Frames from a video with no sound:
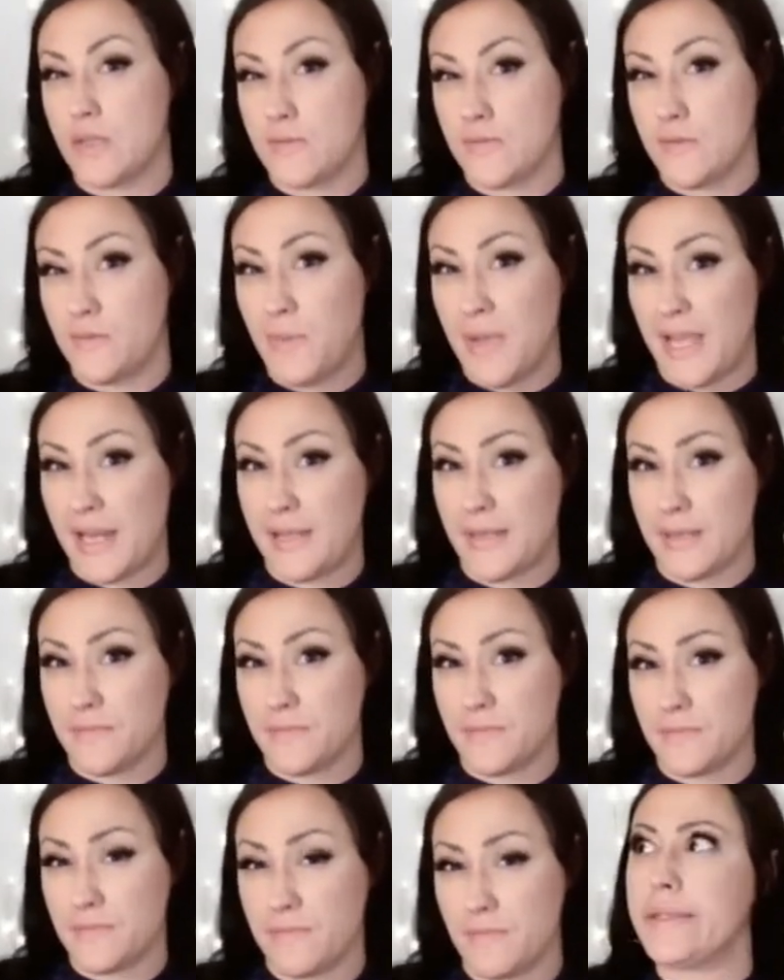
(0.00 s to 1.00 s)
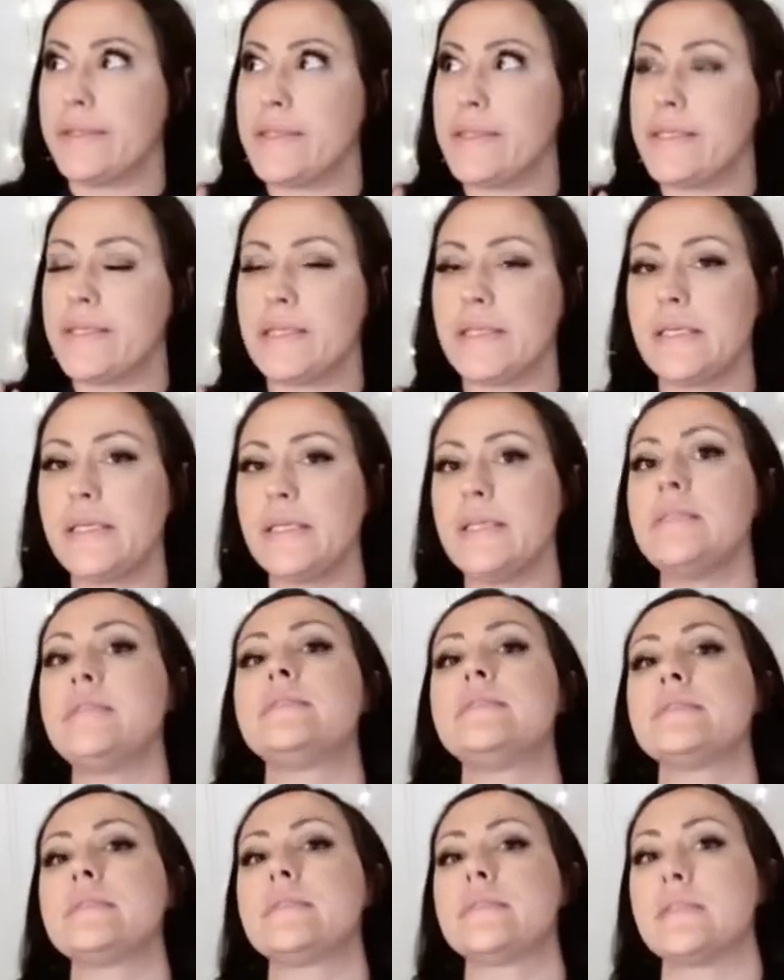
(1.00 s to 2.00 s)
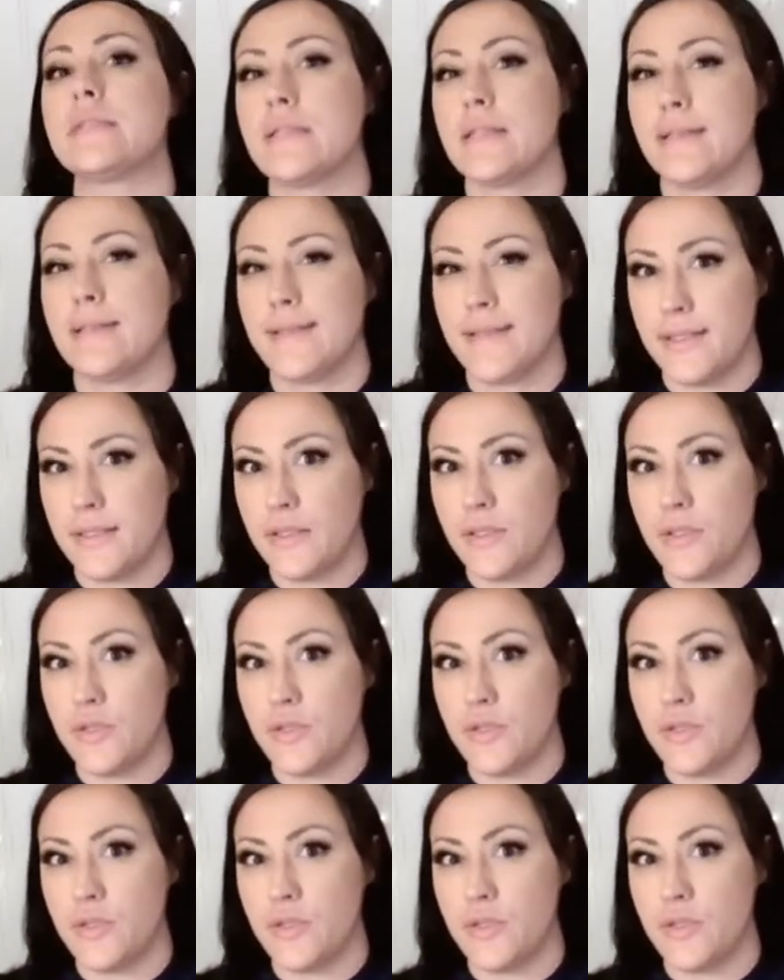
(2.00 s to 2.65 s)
of the palette. Instantly